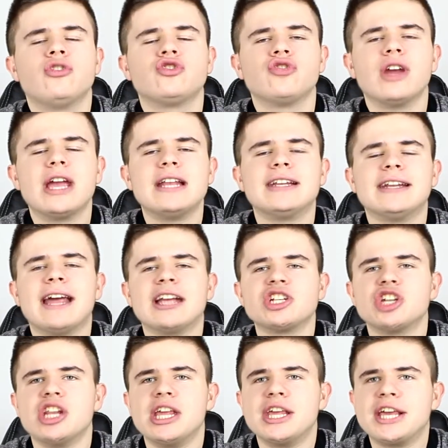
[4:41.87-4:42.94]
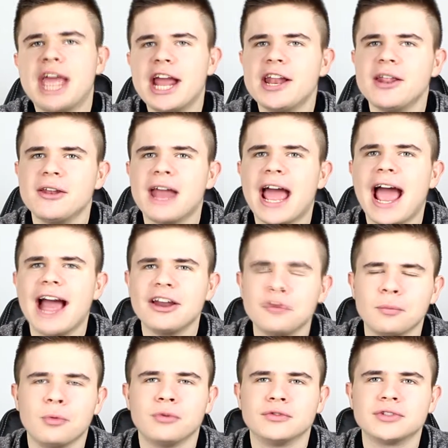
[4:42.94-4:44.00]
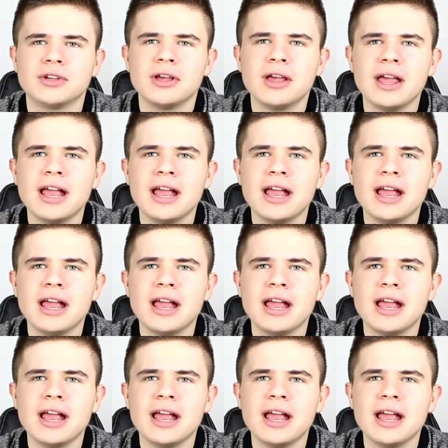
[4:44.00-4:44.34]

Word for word: trade and actually killing animals,